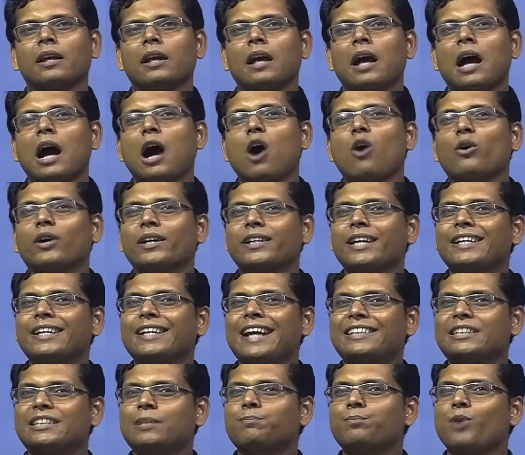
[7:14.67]
how can I
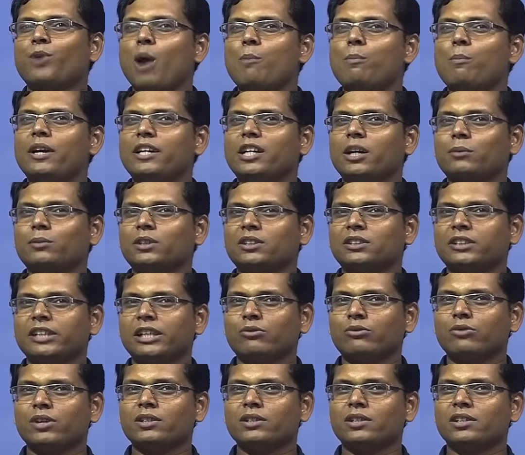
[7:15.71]
write the probability of the
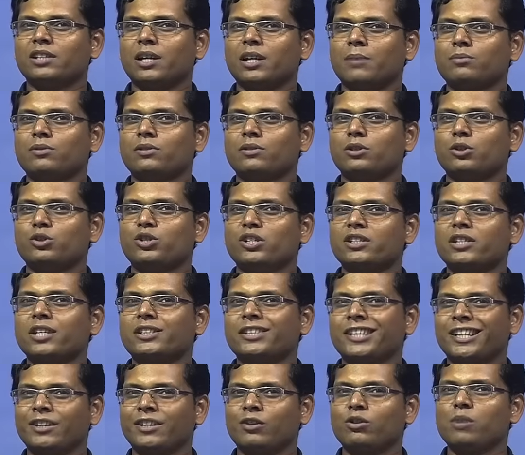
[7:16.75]
sequence in terms using the
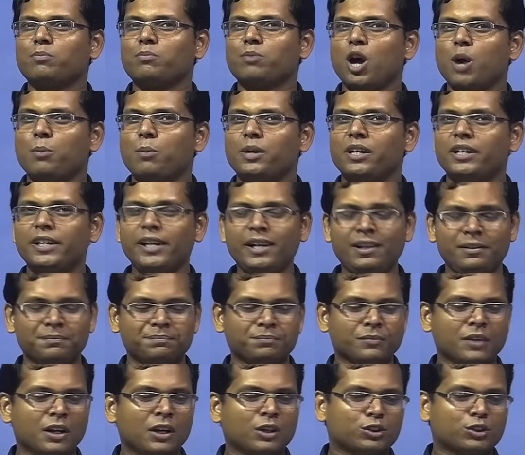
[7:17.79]
chain rule of probability?
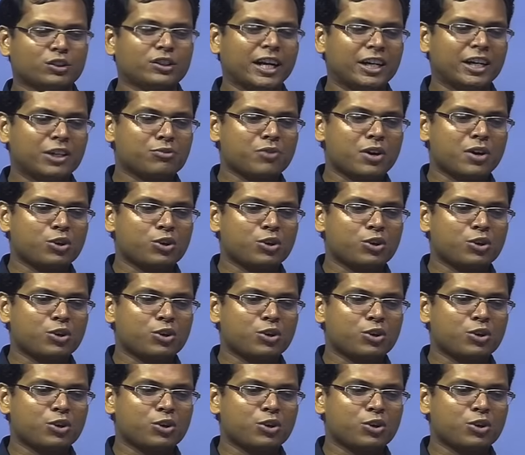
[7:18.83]
So that is what